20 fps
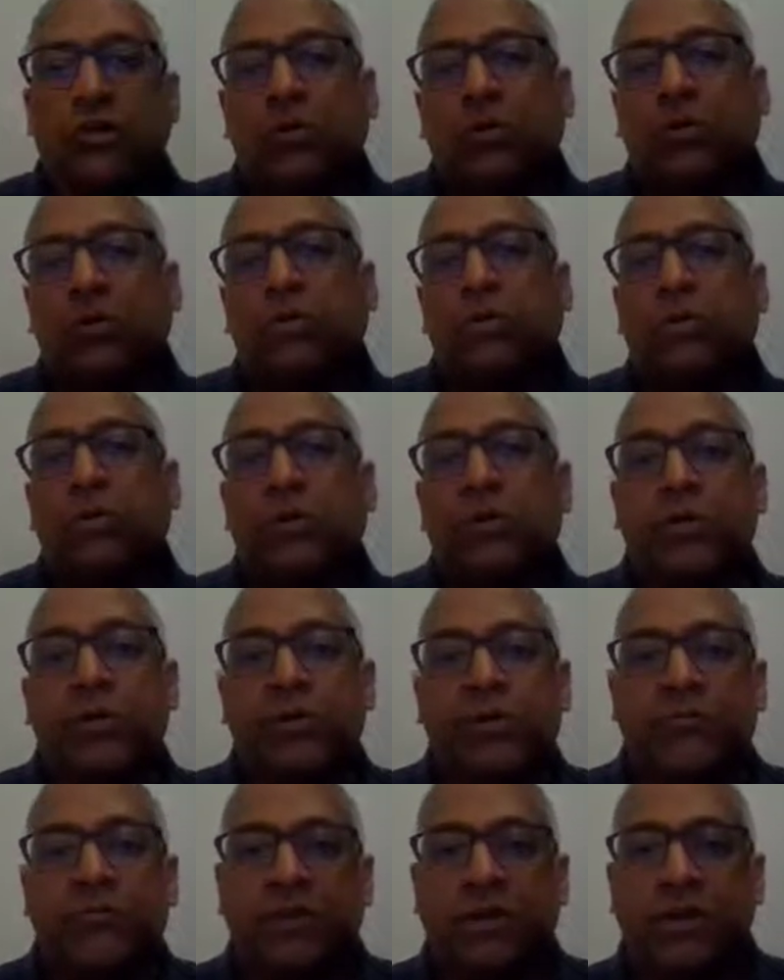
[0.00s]
with
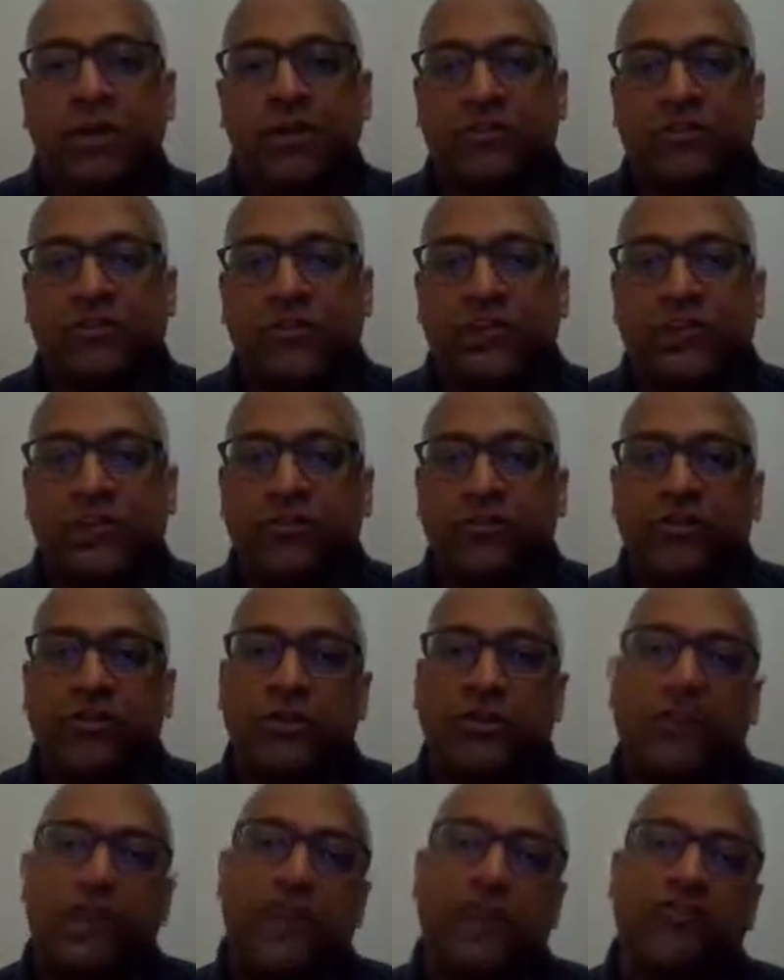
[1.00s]
personal
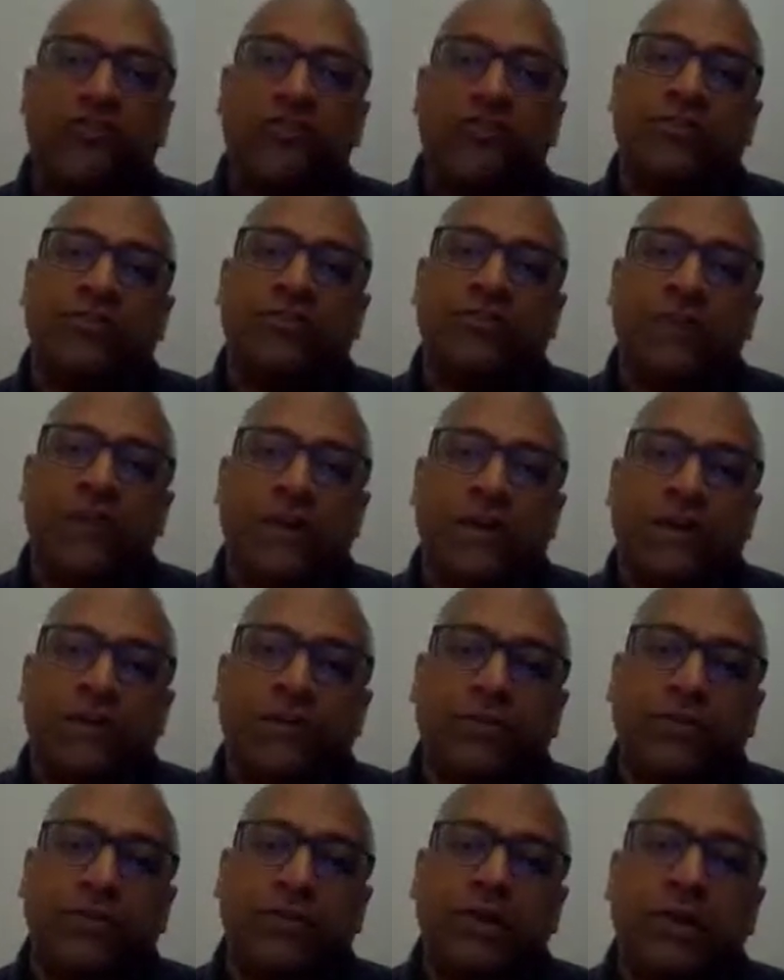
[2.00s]
explanation. Nature is
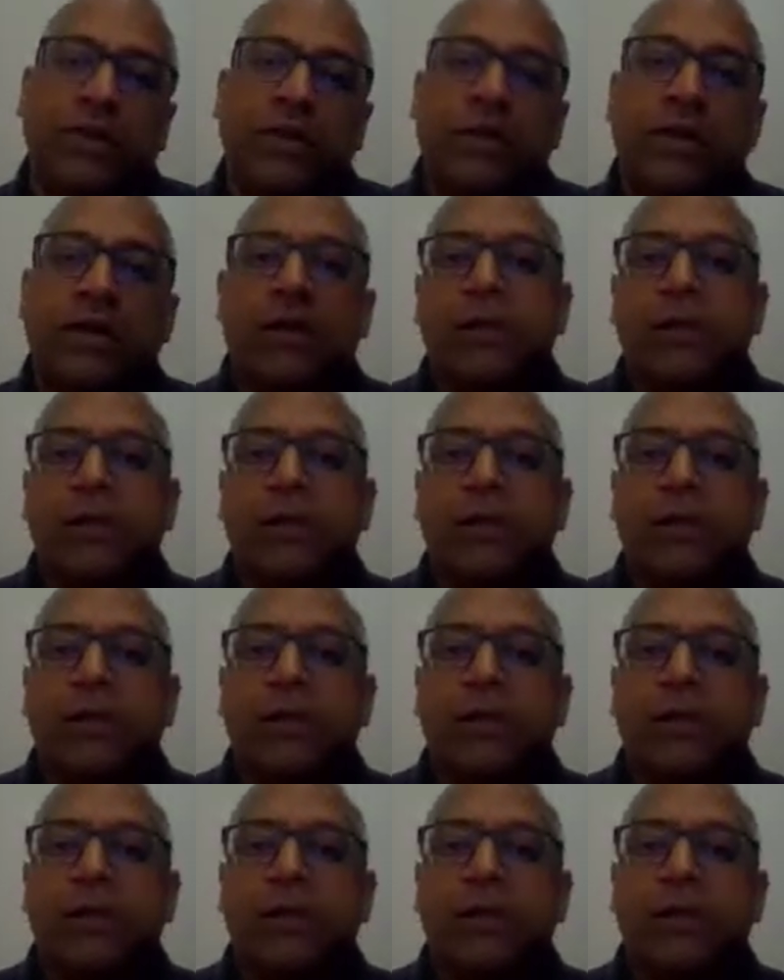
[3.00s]
Prakriti,